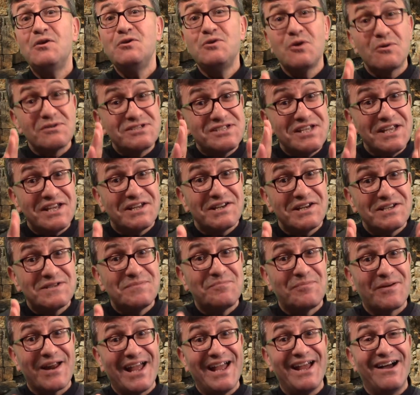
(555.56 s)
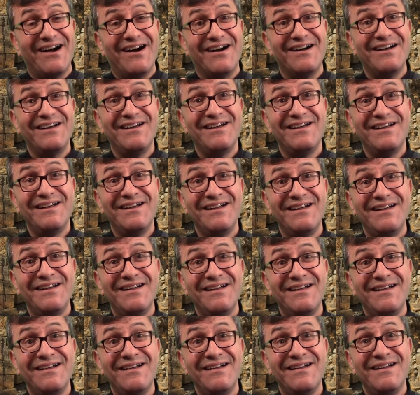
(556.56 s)
Your secret prayer,
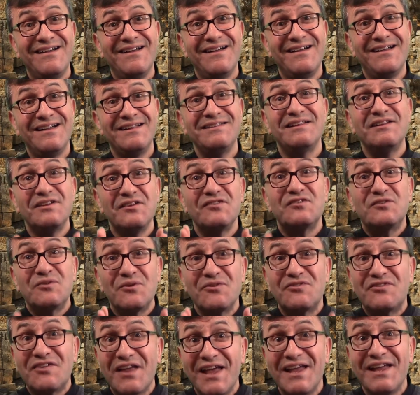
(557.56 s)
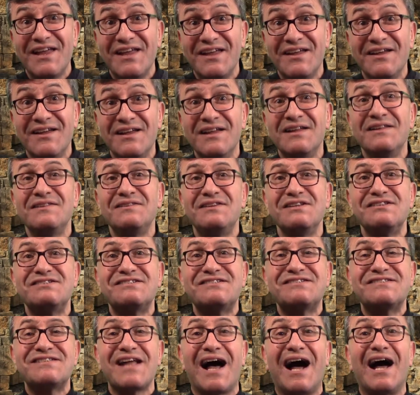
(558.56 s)
that is to say,
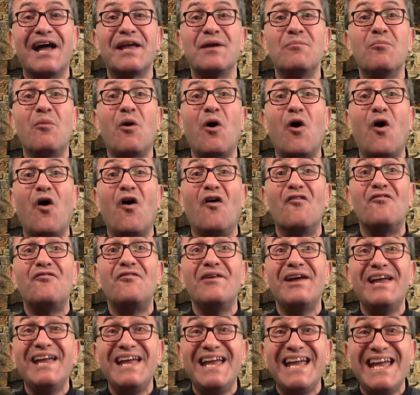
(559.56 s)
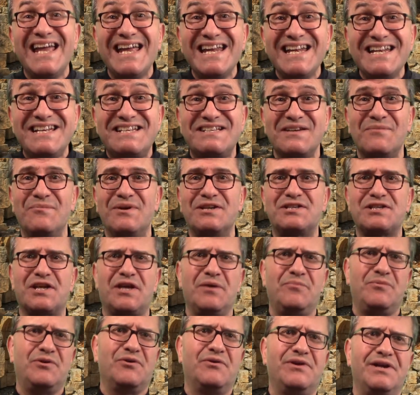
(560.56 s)
this time of intimate
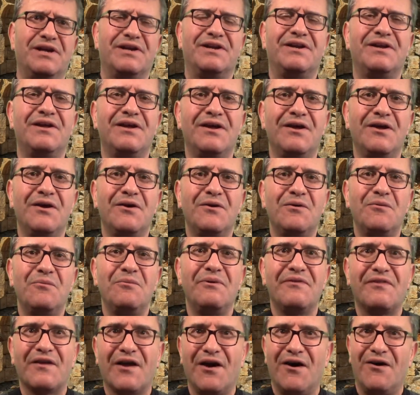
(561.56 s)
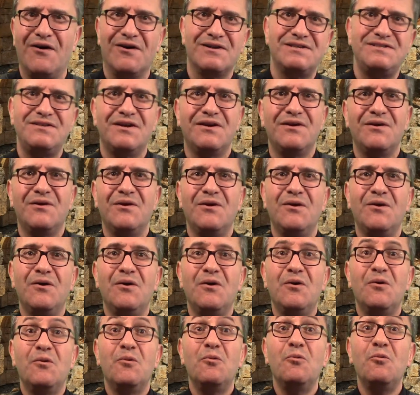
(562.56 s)
communion with God,
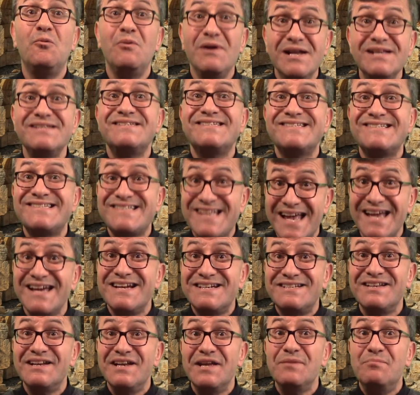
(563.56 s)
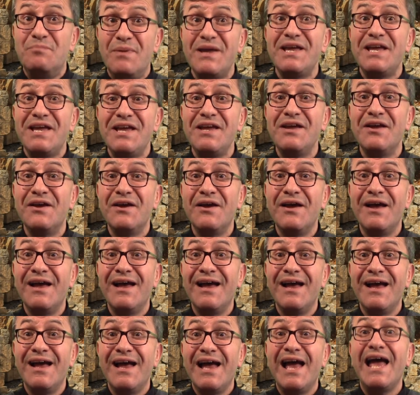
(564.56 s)
will certainly be
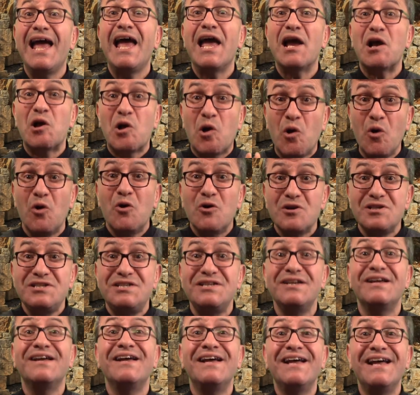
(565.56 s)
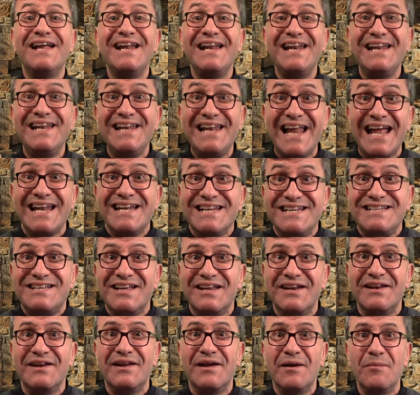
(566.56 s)
a good
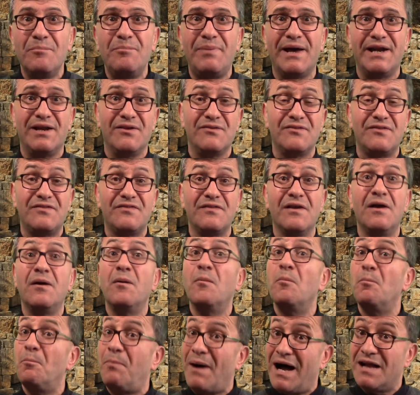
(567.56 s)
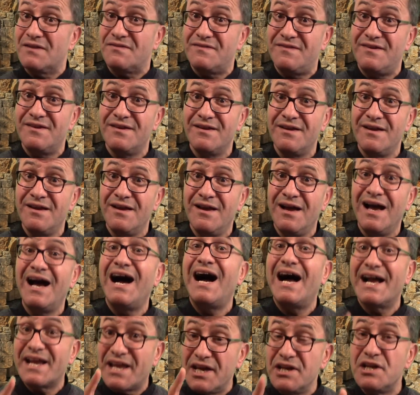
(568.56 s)
Lenten penance, but
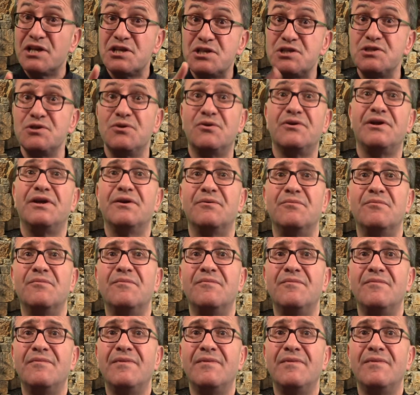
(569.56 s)
I can assure you,